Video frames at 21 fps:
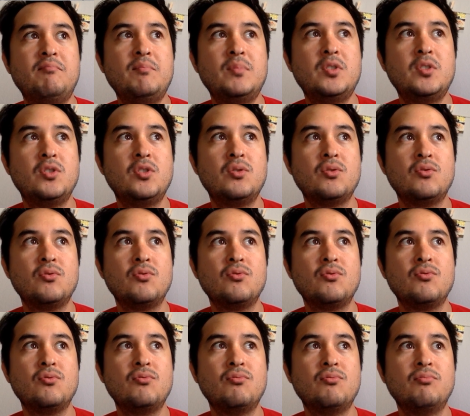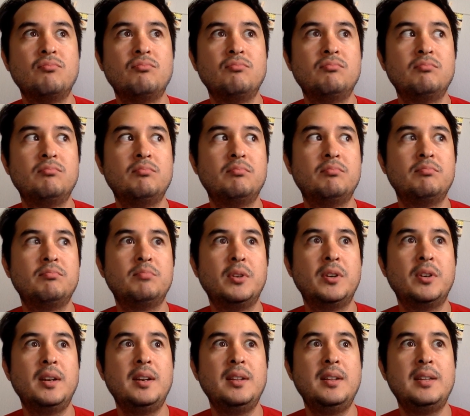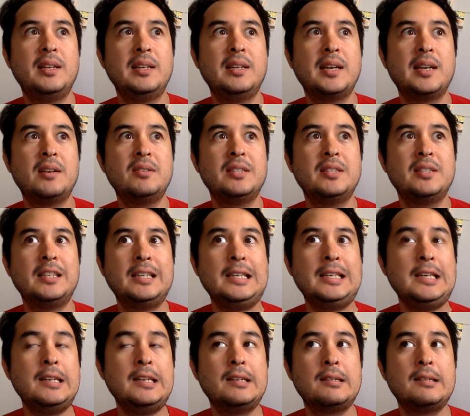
to put anything down to eat.